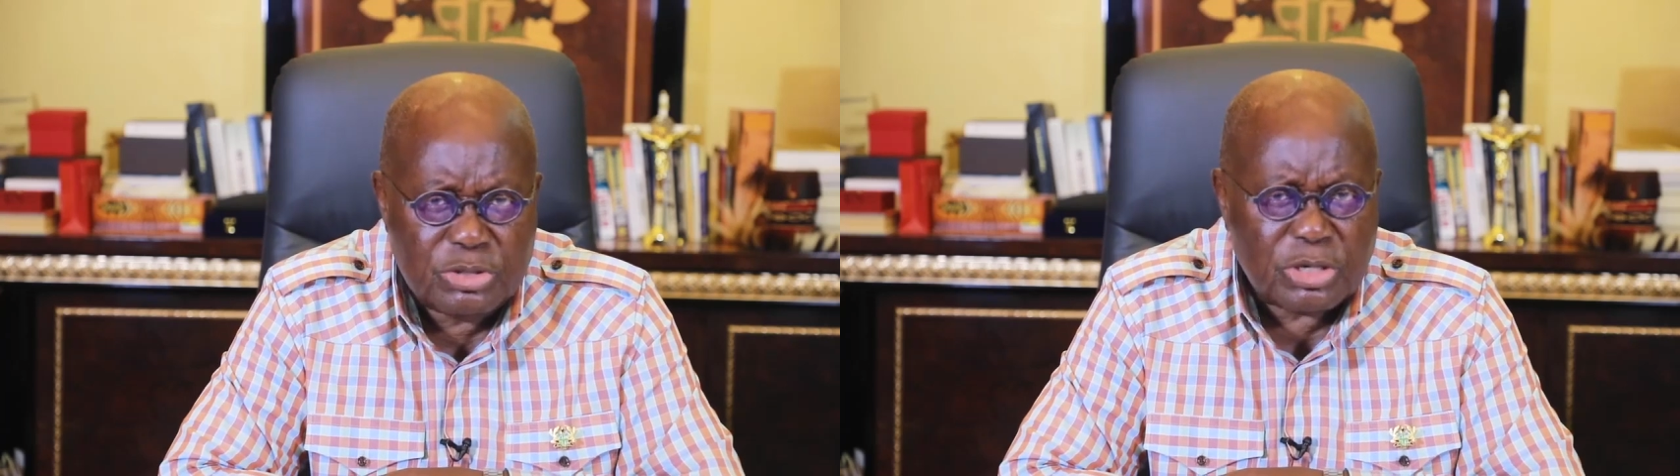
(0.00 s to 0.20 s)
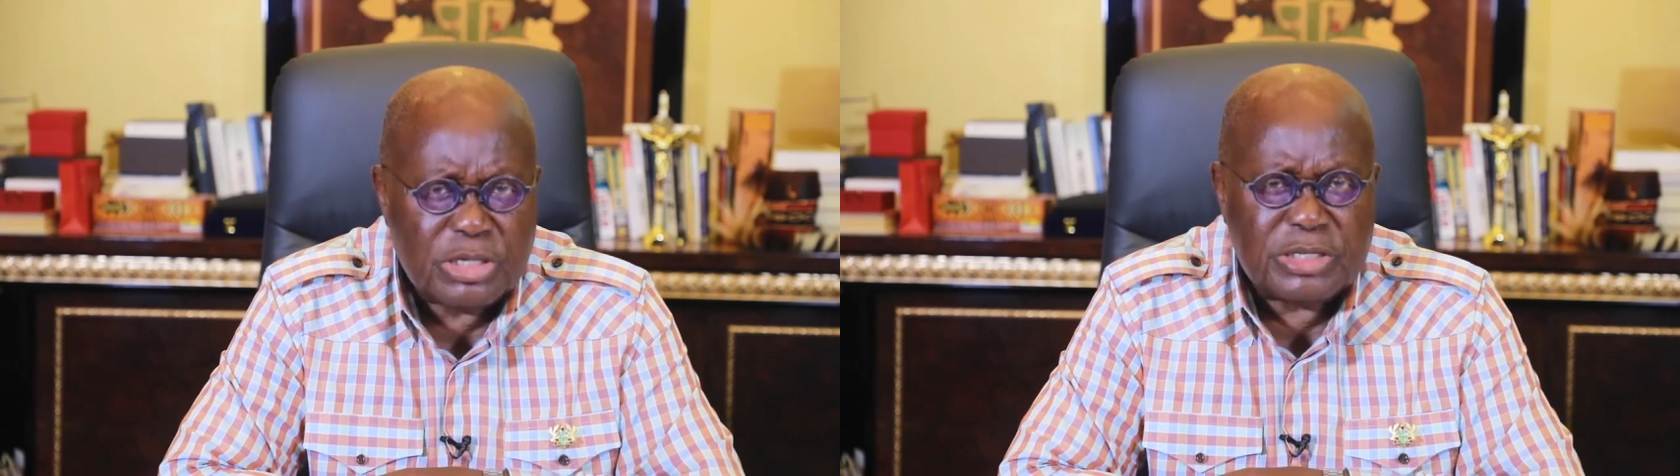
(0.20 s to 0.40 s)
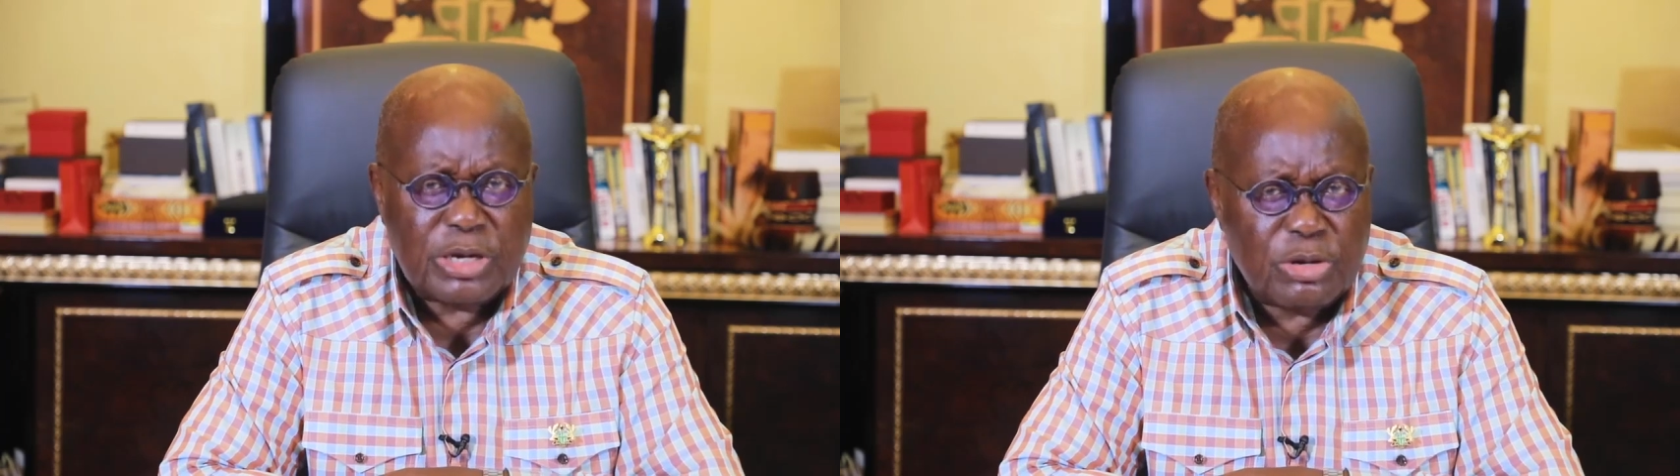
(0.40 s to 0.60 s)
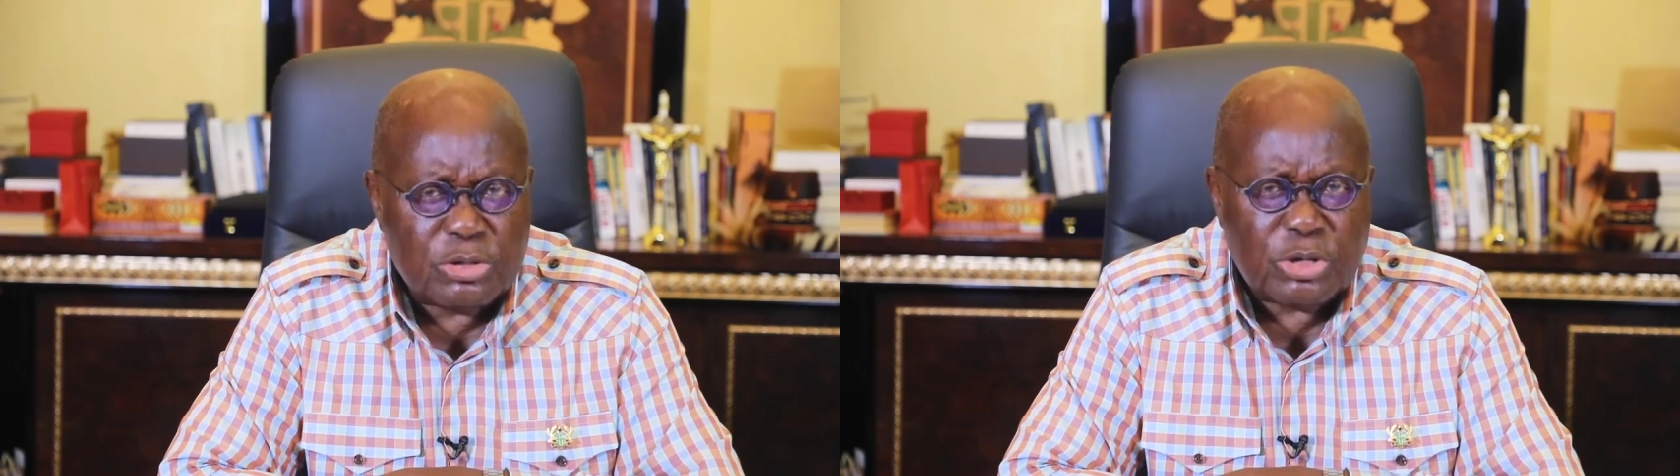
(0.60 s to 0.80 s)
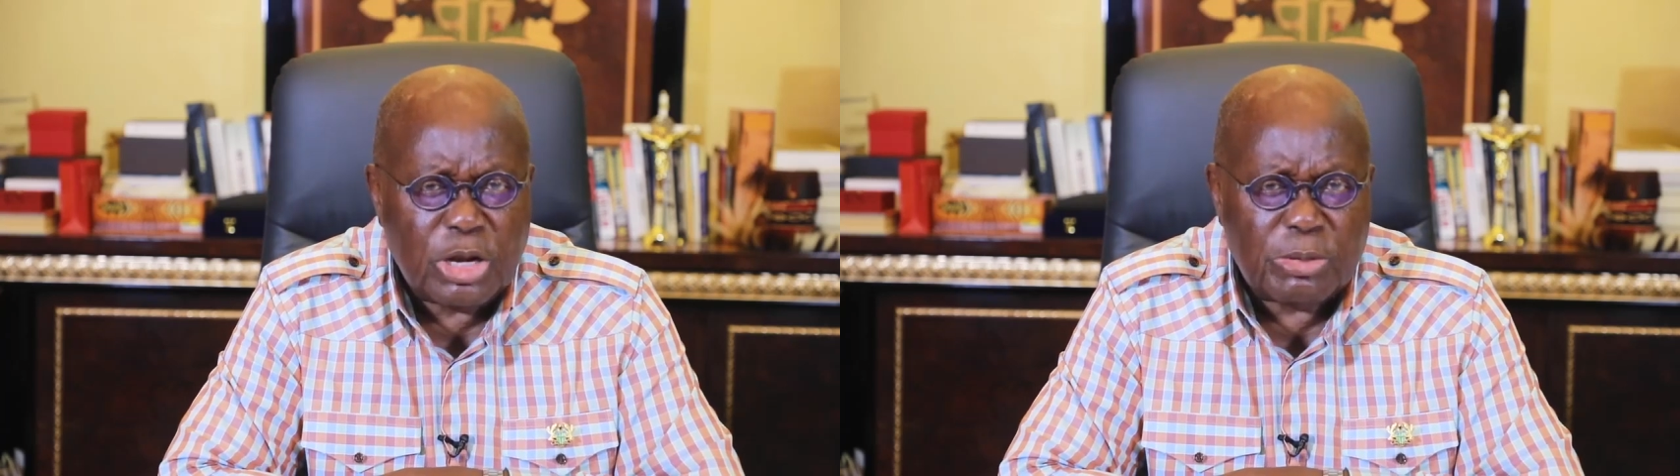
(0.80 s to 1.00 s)
to continue
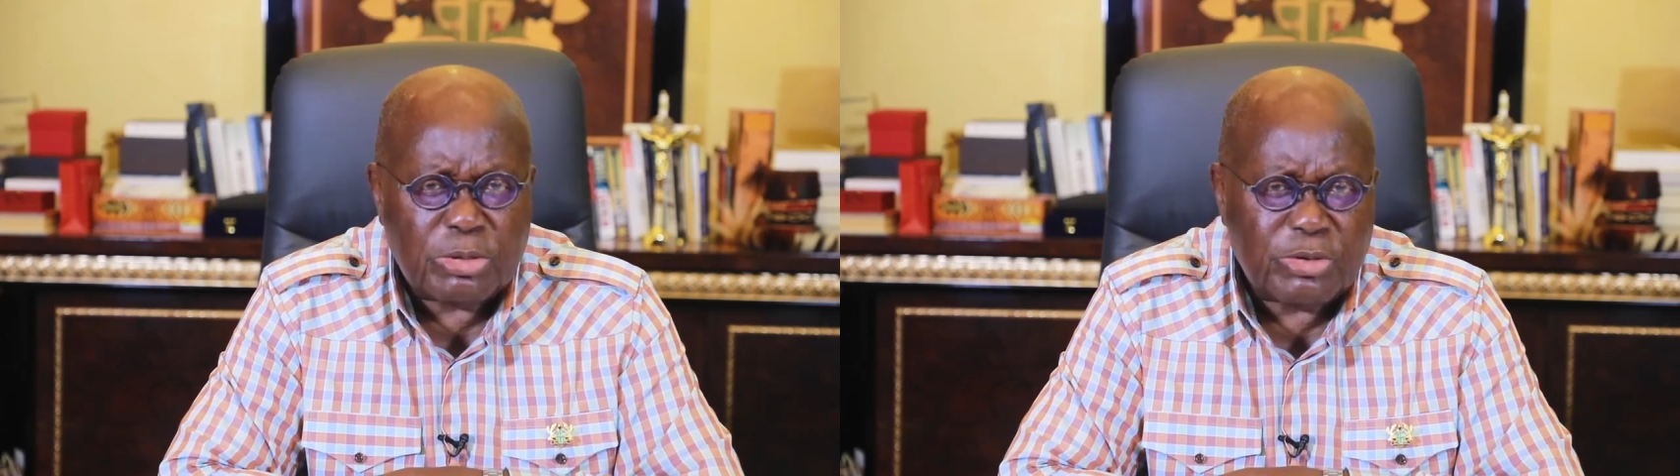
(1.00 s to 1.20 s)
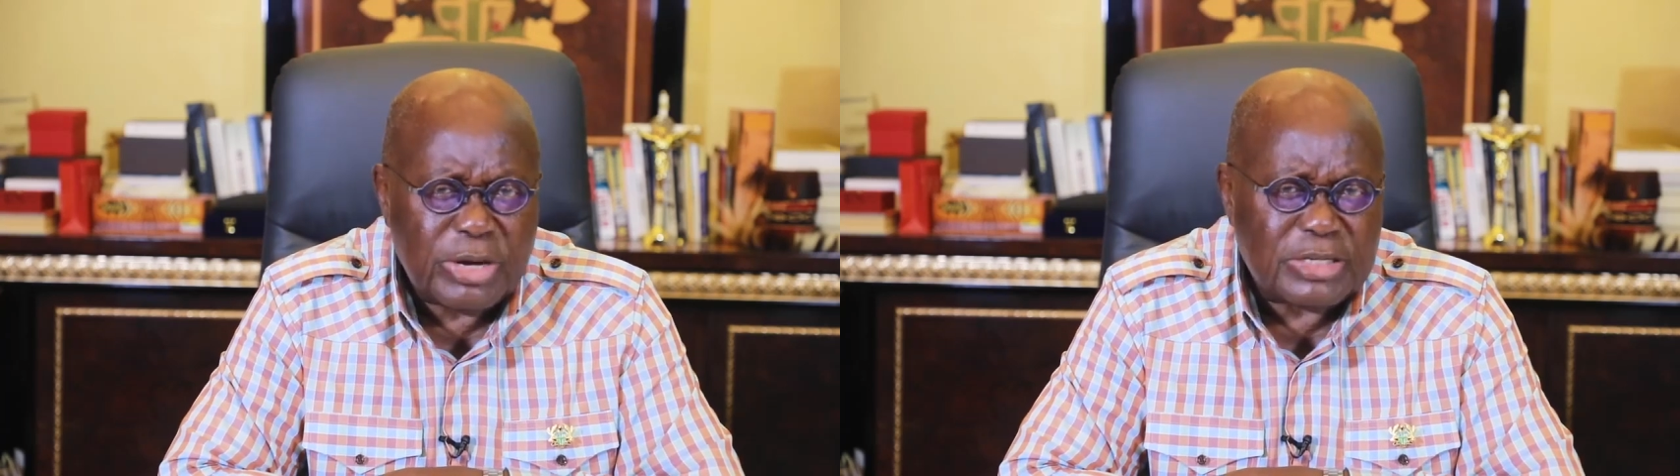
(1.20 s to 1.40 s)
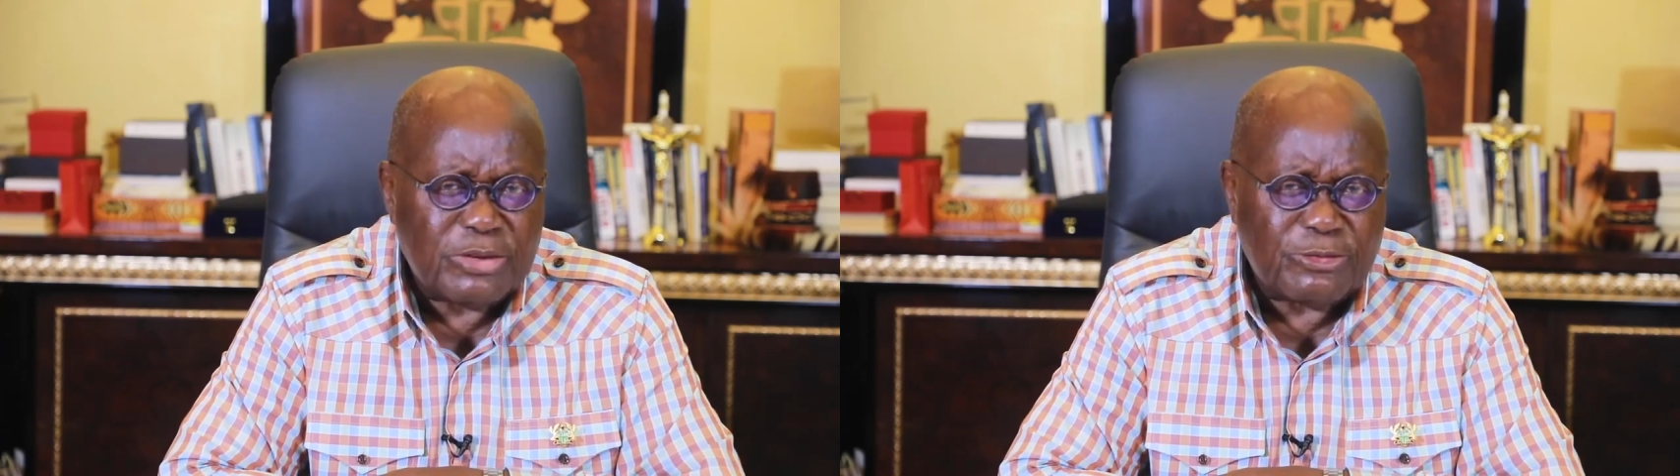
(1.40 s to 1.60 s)
to help create a